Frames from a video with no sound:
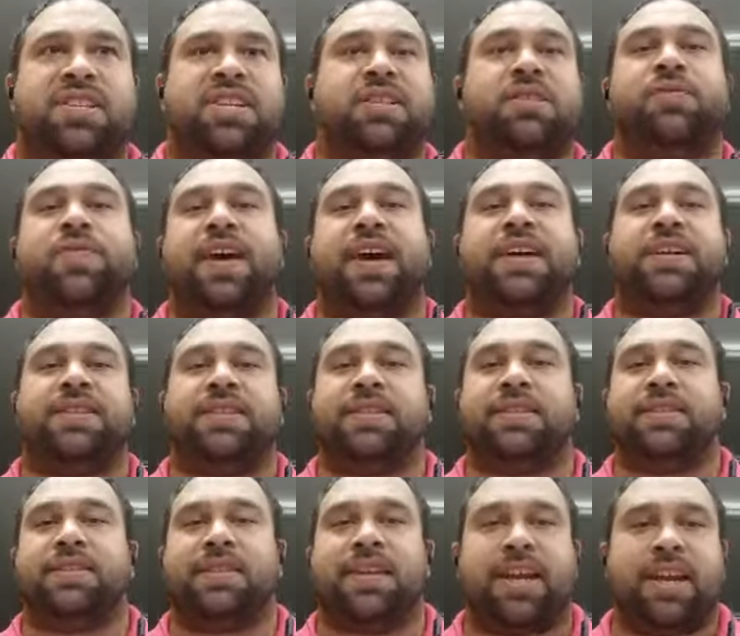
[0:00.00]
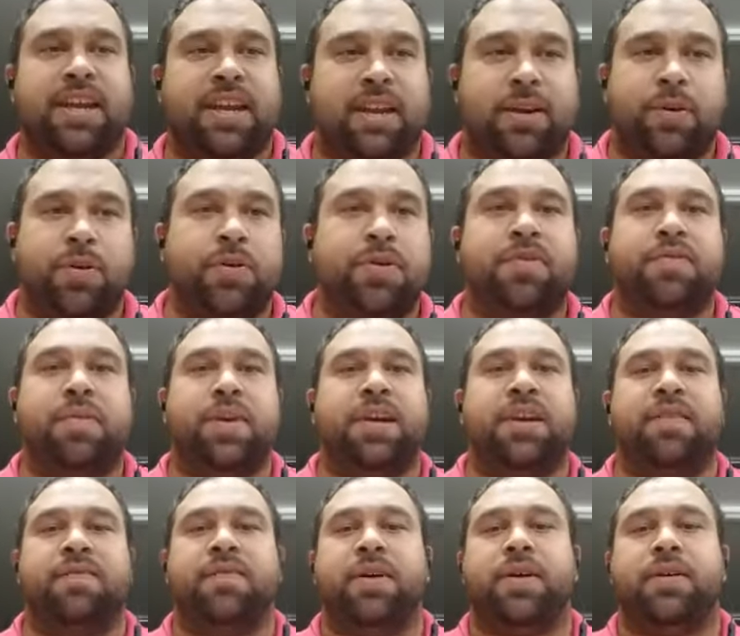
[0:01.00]
phases that he could have been
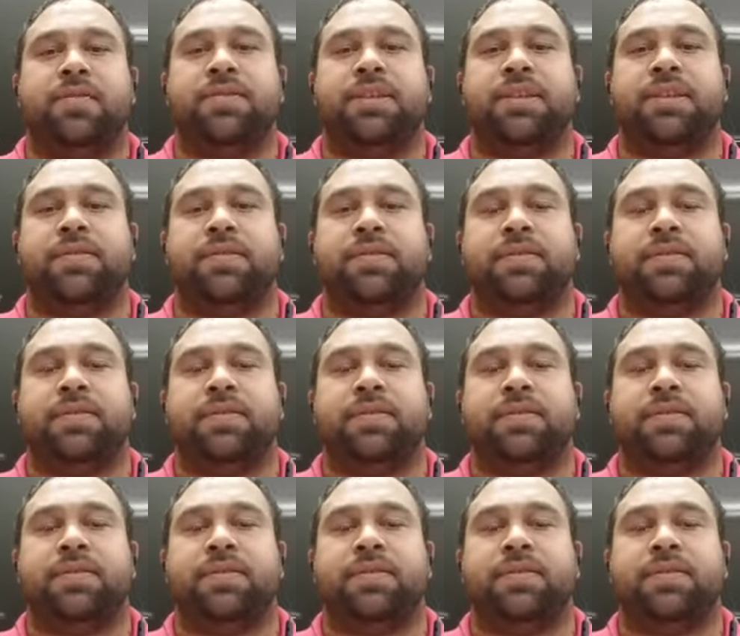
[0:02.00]
involved in.